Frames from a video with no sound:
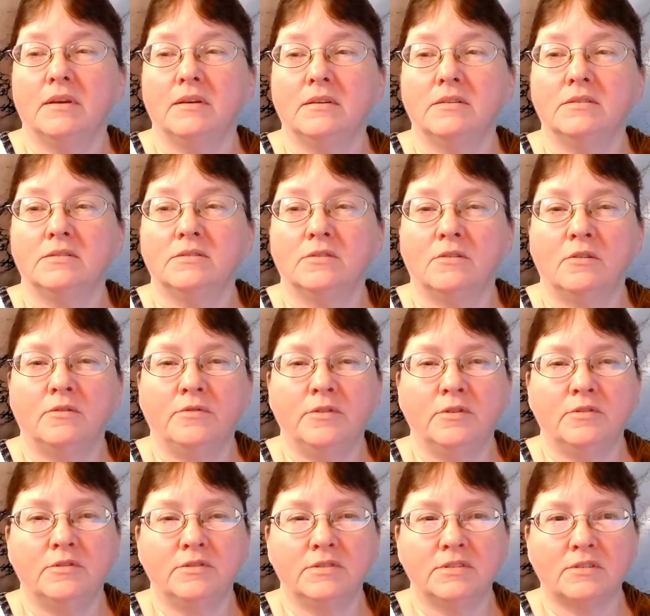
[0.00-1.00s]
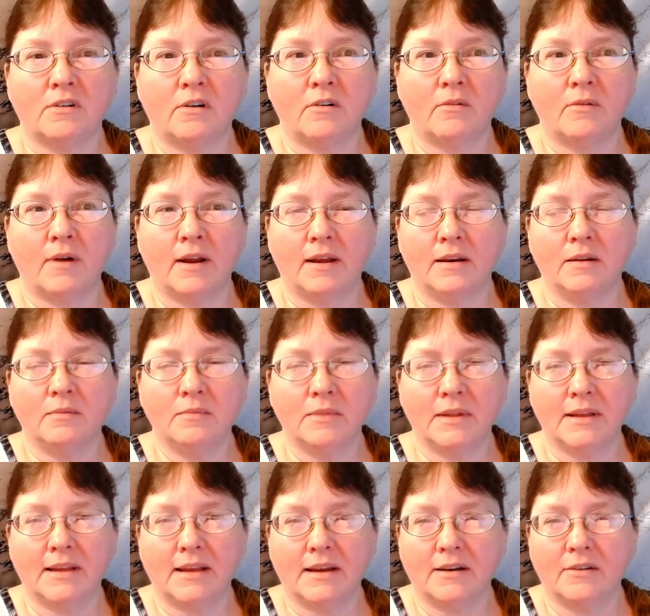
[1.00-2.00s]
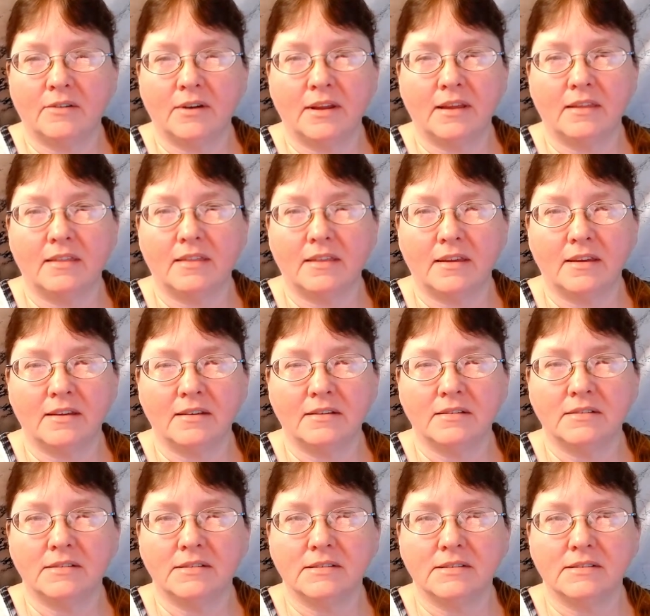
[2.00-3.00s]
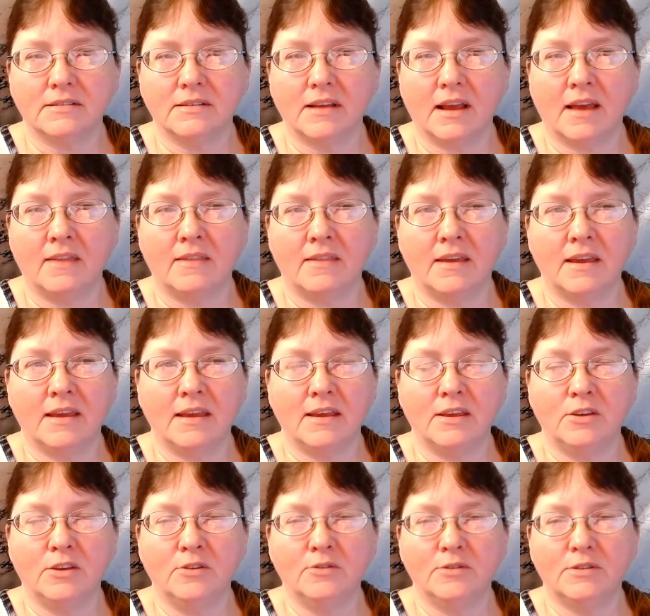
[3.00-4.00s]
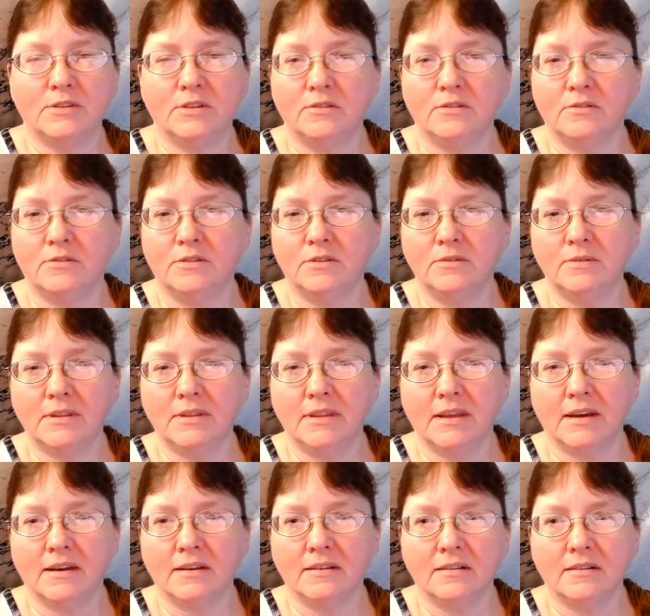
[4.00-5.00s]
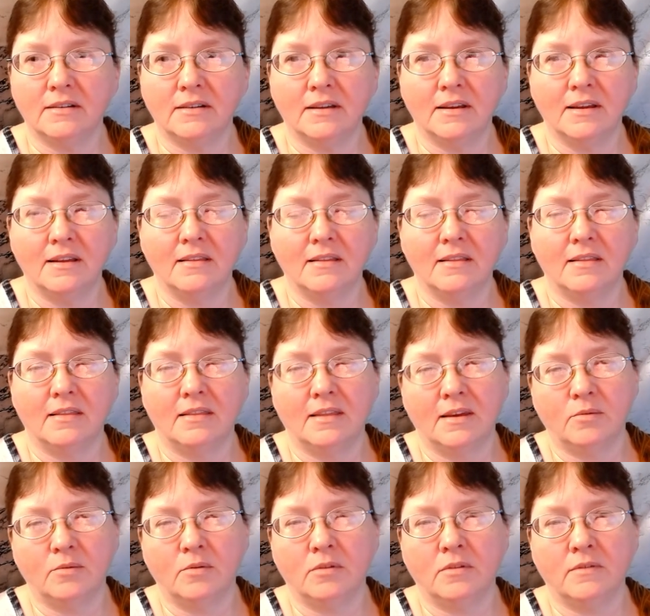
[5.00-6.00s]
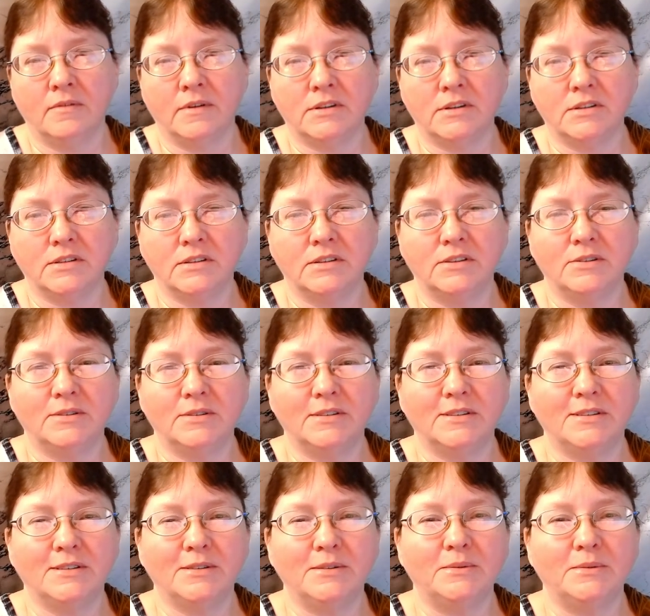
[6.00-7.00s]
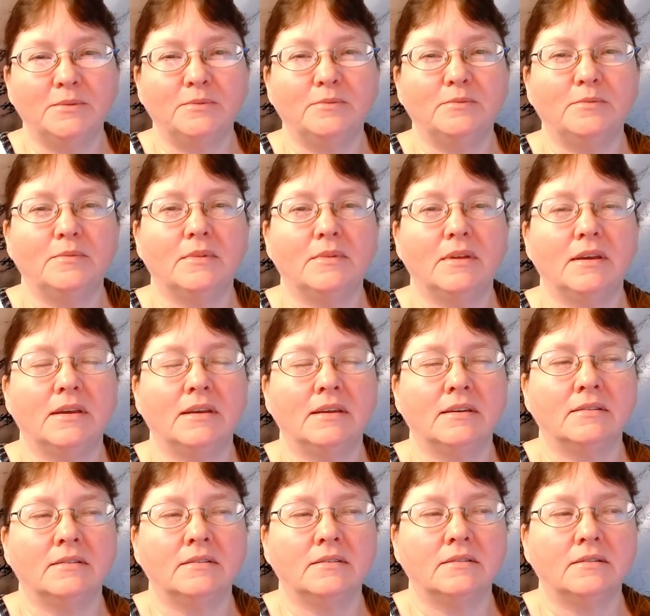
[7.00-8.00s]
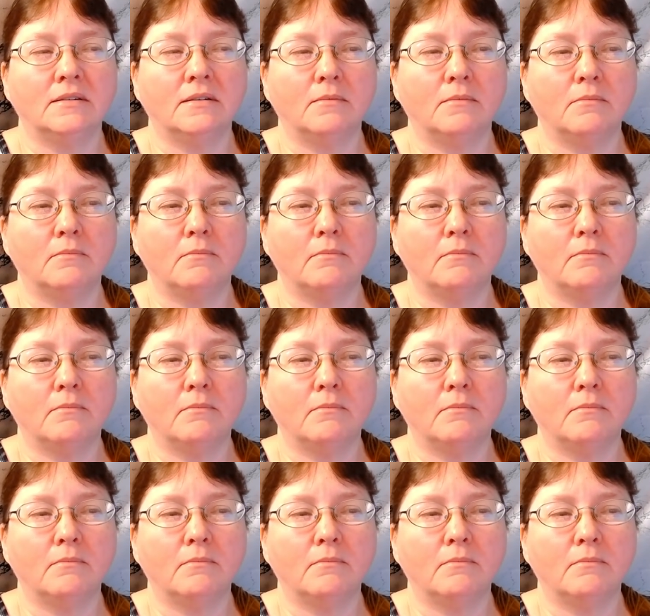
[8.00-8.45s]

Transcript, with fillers: So if you just start randomly counting things and they get used to you doing that, they will eventually do it too. And um,